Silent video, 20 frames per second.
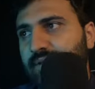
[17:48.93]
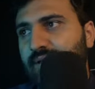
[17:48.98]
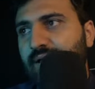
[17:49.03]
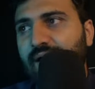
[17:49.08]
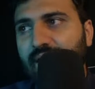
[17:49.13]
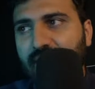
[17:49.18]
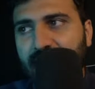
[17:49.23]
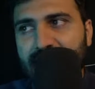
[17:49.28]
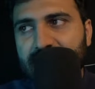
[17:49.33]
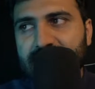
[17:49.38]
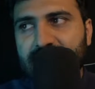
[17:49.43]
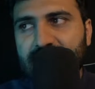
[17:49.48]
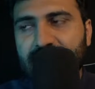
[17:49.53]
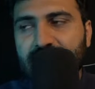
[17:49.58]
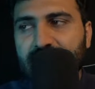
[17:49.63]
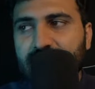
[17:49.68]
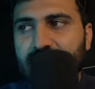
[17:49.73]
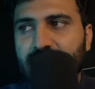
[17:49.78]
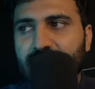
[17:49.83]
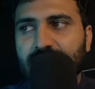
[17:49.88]
at
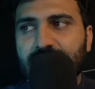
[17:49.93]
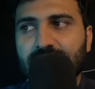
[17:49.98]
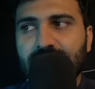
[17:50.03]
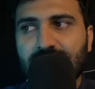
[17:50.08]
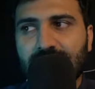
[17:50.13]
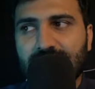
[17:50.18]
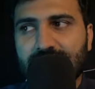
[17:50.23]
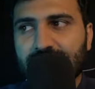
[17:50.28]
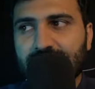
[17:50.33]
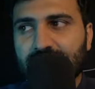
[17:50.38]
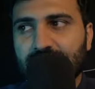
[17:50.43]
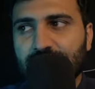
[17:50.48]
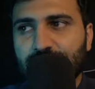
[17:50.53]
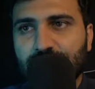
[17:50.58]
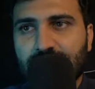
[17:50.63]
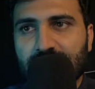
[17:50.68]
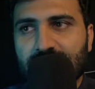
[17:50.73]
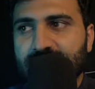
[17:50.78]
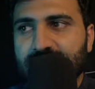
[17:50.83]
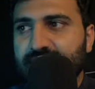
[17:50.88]
the, like you
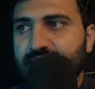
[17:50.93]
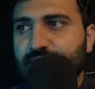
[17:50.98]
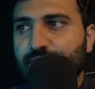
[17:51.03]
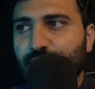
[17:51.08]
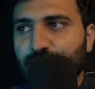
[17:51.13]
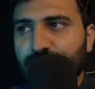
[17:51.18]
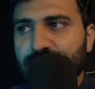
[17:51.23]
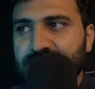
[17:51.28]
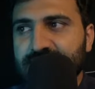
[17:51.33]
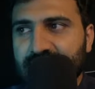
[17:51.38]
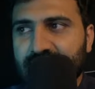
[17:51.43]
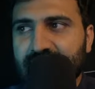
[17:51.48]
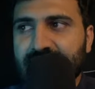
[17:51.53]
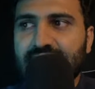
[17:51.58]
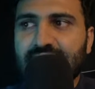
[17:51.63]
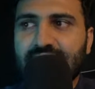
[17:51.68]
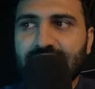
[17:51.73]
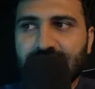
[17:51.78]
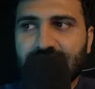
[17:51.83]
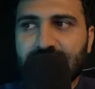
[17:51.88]
can say call
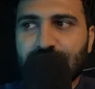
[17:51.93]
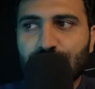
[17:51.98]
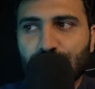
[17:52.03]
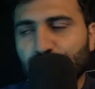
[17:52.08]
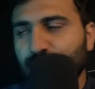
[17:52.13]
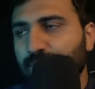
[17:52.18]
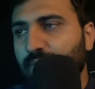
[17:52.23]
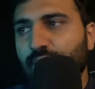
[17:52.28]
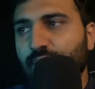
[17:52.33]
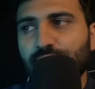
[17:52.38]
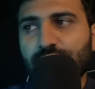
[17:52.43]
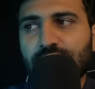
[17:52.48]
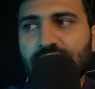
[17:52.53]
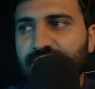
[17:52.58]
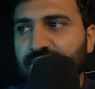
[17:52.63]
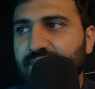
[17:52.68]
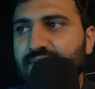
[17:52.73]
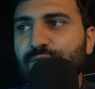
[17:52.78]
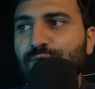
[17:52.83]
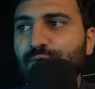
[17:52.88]
stack, event loop, how
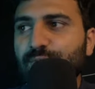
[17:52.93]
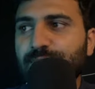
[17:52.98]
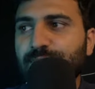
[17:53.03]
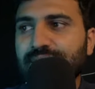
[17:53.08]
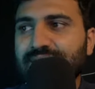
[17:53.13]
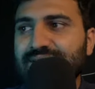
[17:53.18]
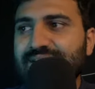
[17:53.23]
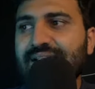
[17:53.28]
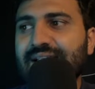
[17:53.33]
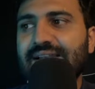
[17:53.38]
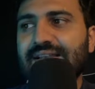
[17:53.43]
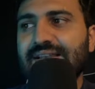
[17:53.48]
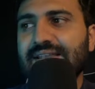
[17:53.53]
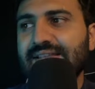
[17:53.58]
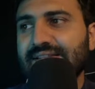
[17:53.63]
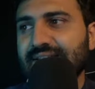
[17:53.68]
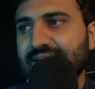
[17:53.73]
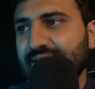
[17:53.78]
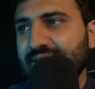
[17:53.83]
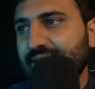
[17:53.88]
event loop is
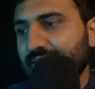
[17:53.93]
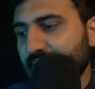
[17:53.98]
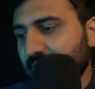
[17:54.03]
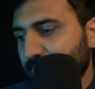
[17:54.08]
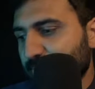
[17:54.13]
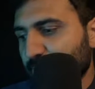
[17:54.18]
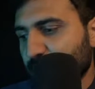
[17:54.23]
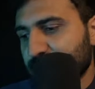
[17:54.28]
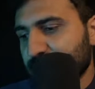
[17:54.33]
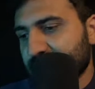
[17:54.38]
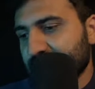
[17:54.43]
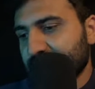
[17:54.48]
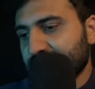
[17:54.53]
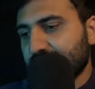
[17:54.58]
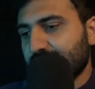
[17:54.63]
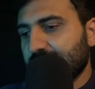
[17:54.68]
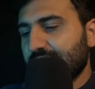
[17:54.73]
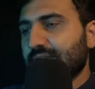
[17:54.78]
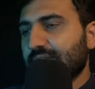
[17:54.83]
handling the promises.